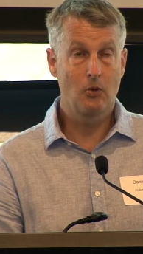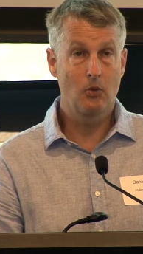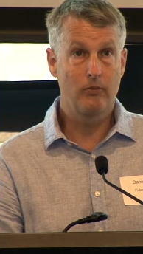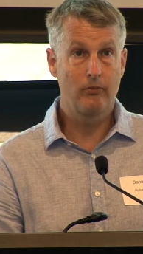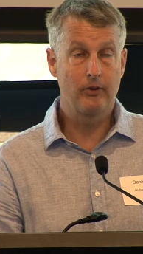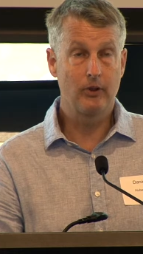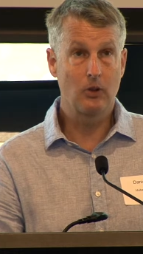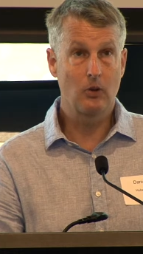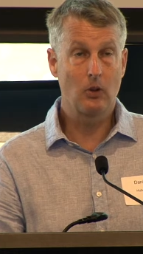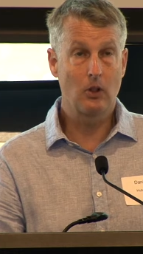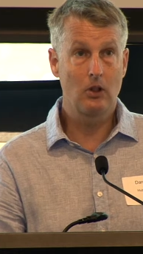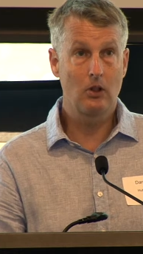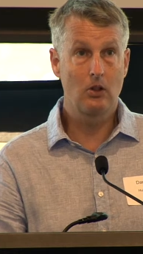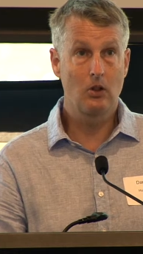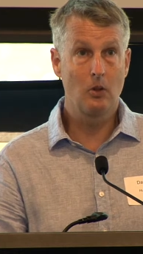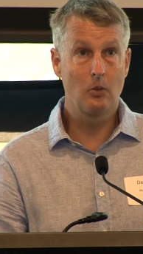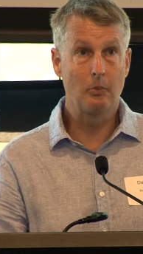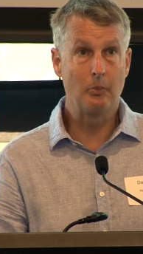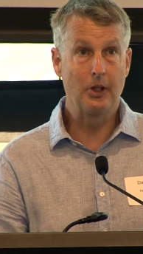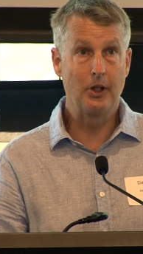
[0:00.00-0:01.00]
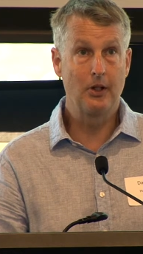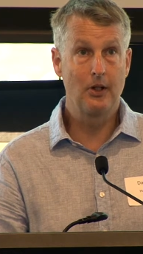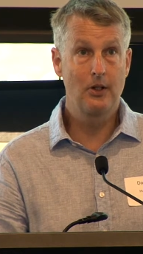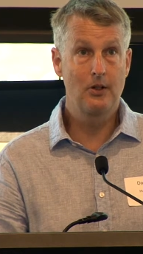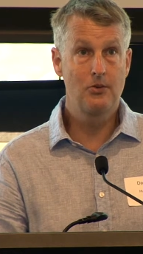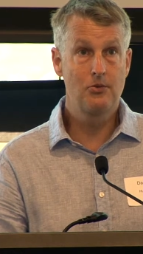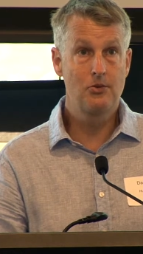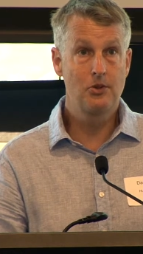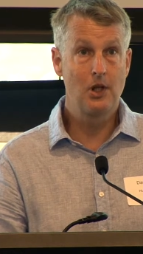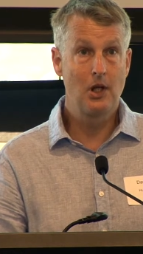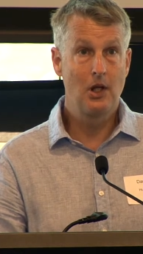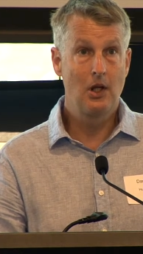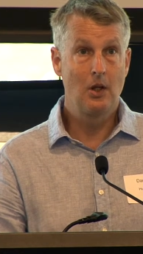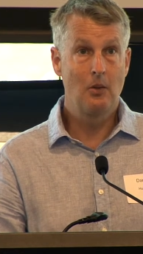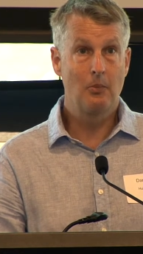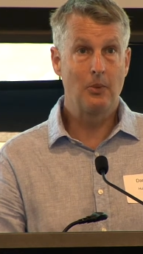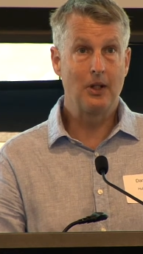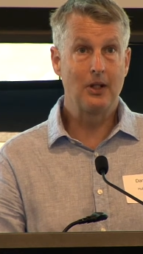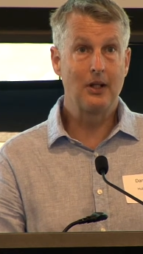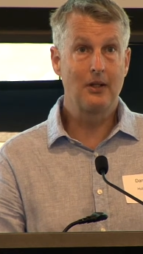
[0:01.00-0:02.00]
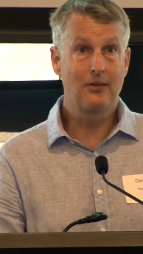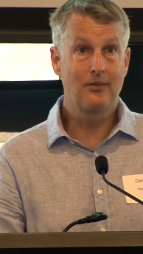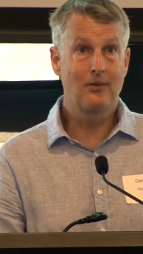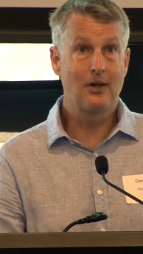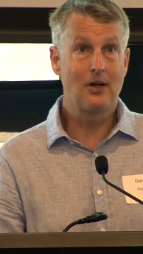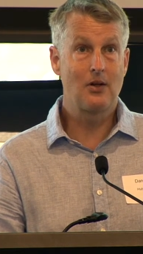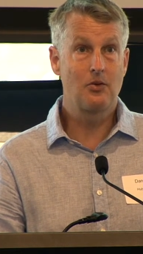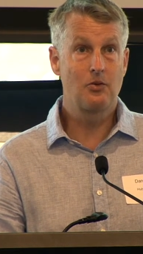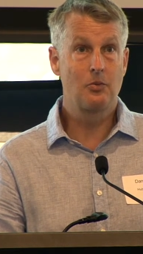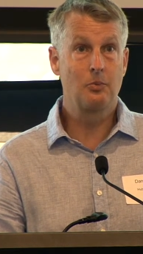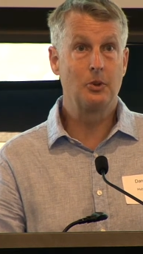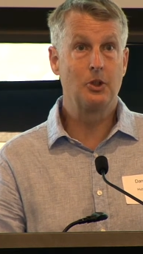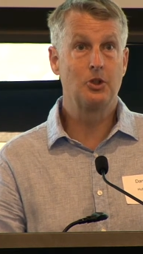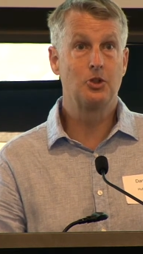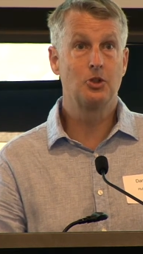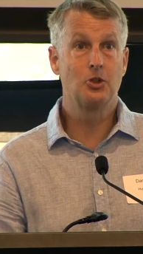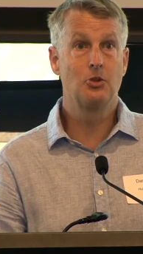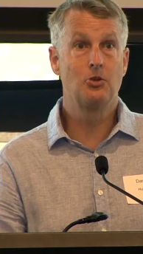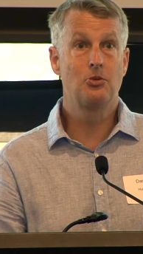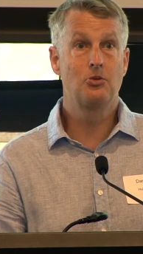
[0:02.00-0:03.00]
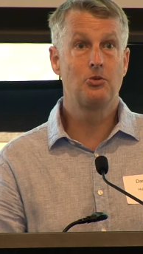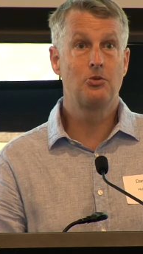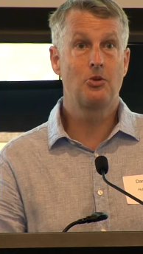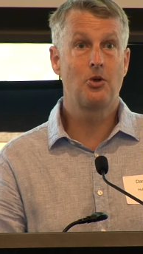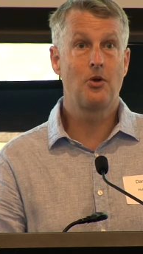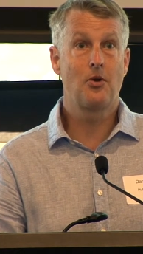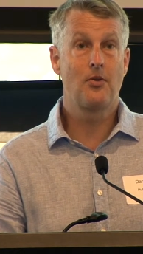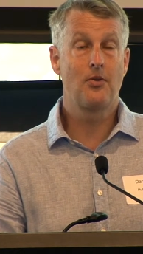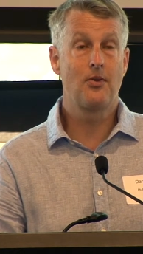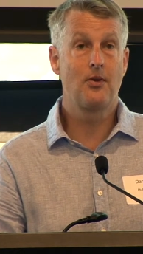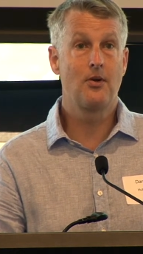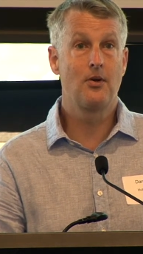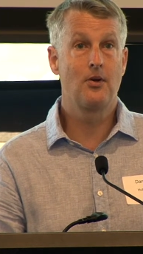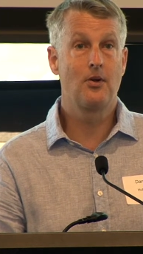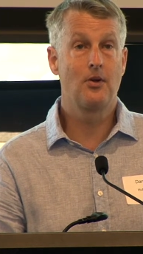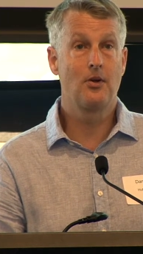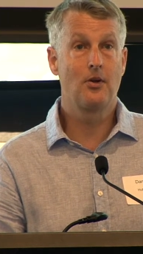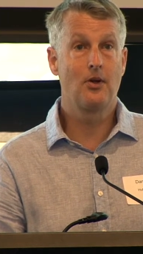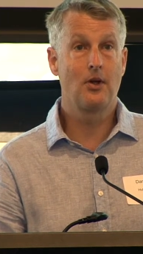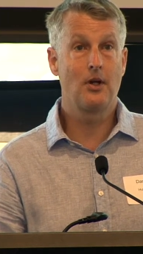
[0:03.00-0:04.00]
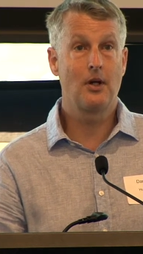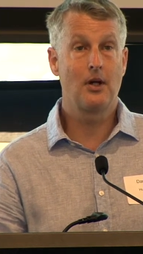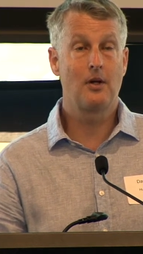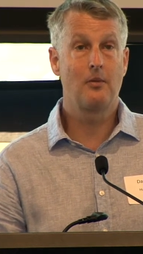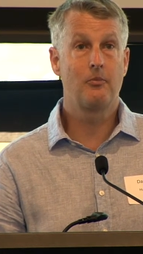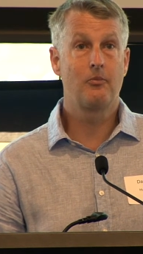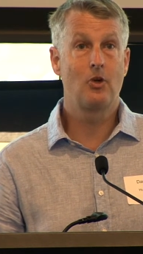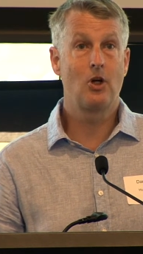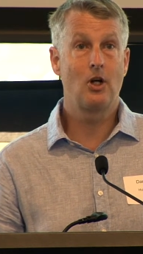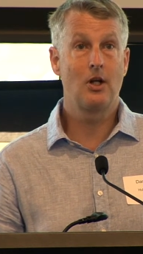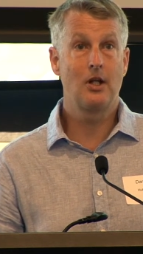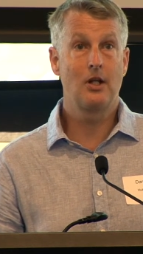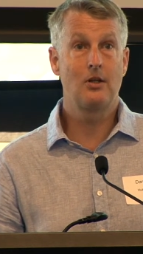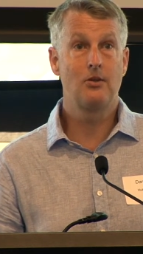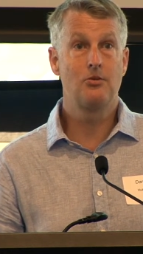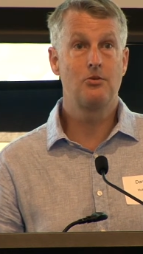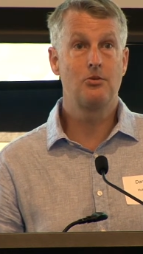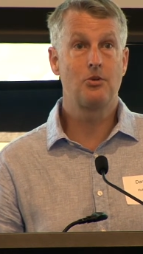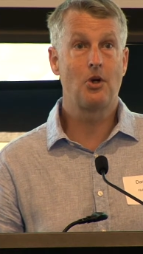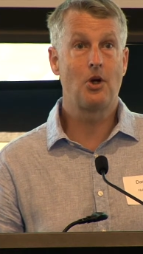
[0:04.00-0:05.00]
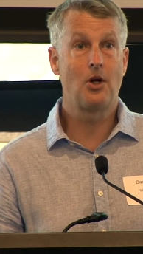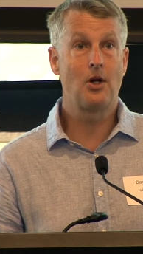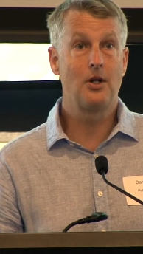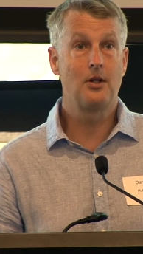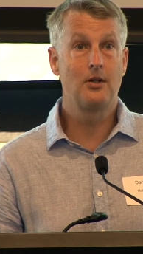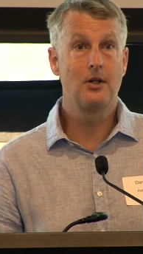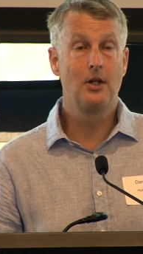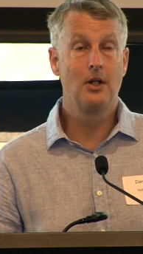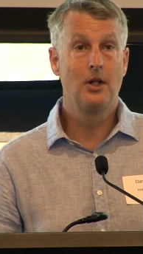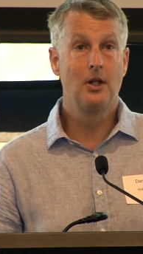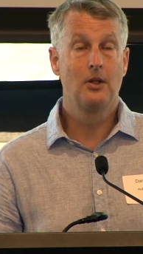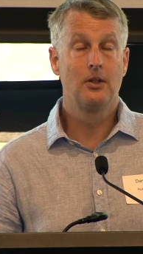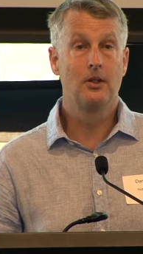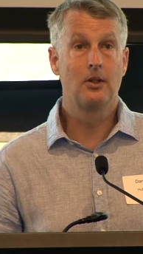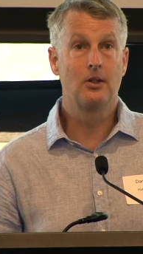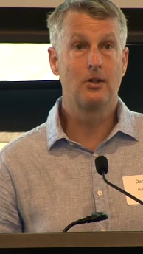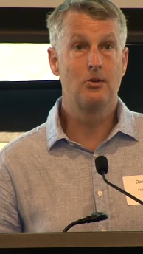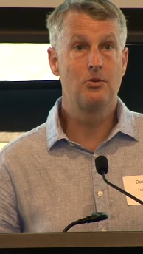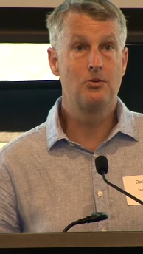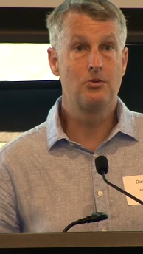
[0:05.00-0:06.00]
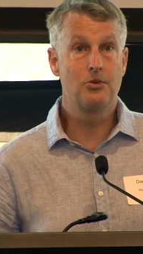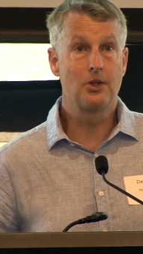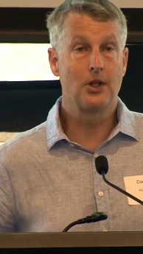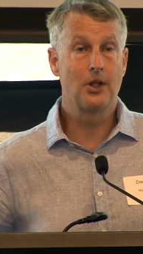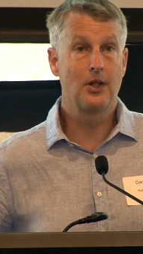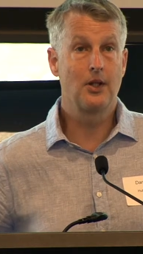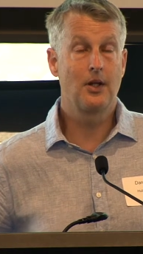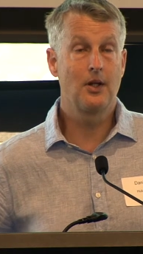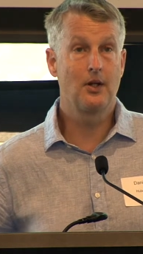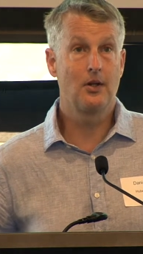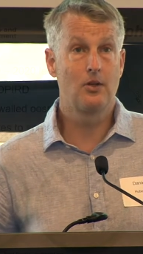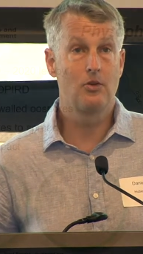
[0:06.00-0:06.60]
for quite long periods, but it does produce on the right-hand side, you can see a